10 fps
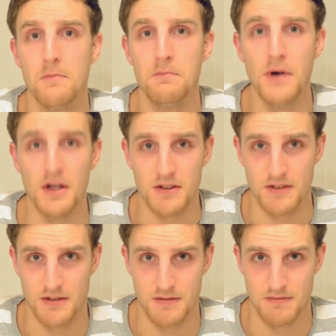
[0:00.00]

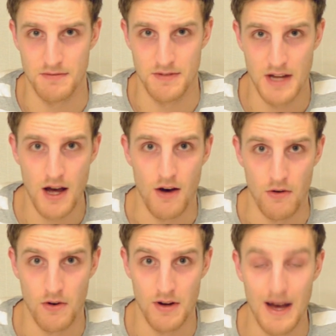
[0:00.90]
But
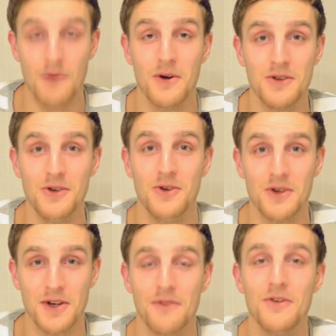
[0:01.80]
now I want to
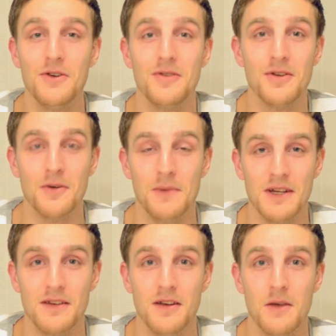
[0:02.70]
confuse you a
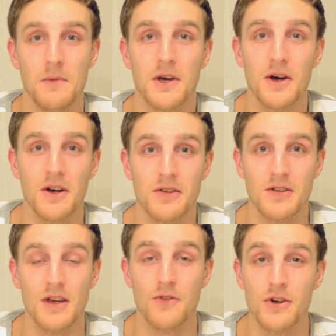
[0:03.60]
bit,
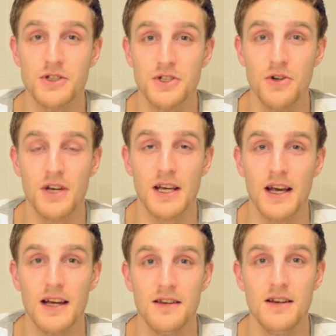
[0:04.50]
because if you're shooting
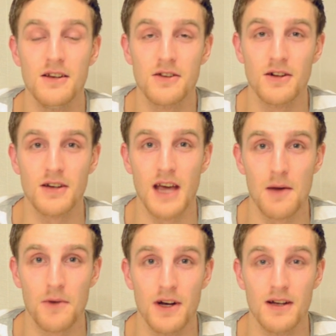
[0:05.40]
a digital
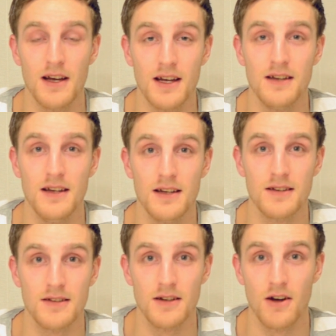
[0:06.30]
camera, a
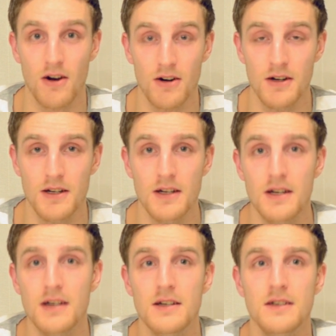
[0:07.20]
DSLR,
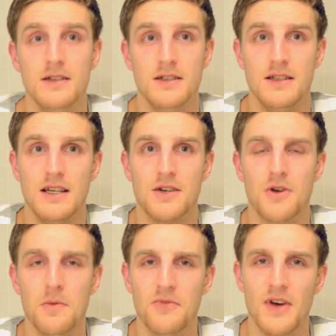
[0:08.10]
the
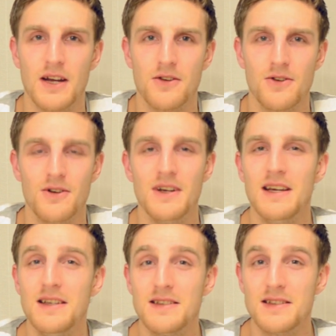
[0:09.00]
crop factor
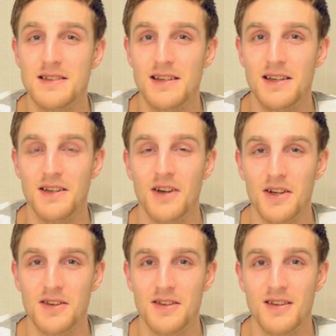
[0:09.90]
is
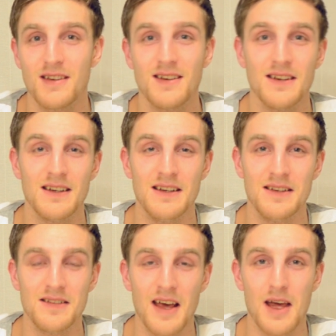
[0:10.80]
not the
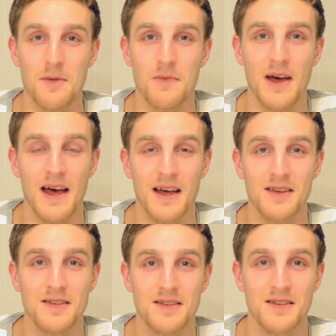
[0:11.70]
same
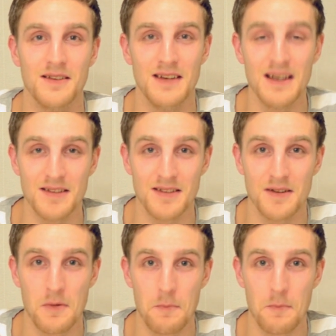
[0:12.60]
as this,